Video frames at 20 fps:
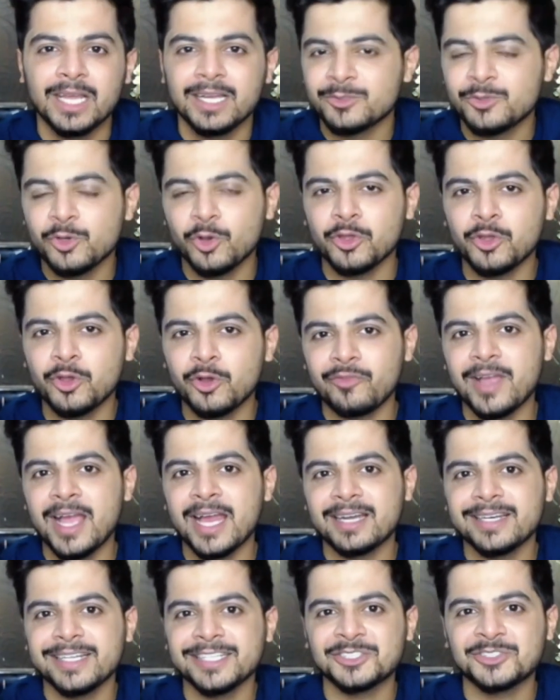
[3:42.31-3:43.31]
Talking of
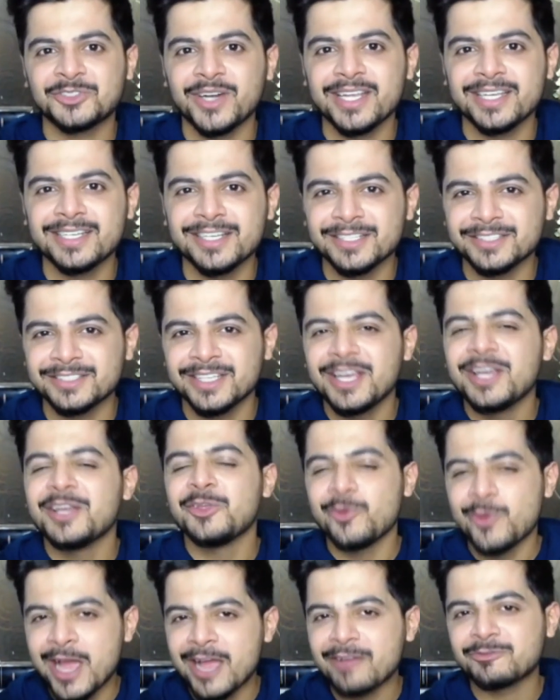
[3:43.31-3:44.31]
Adelaide Strikers,
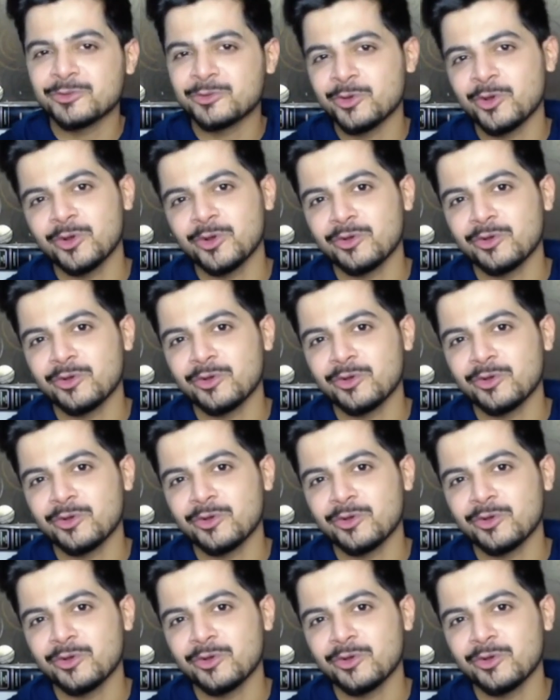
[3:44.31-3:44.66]
you have to talk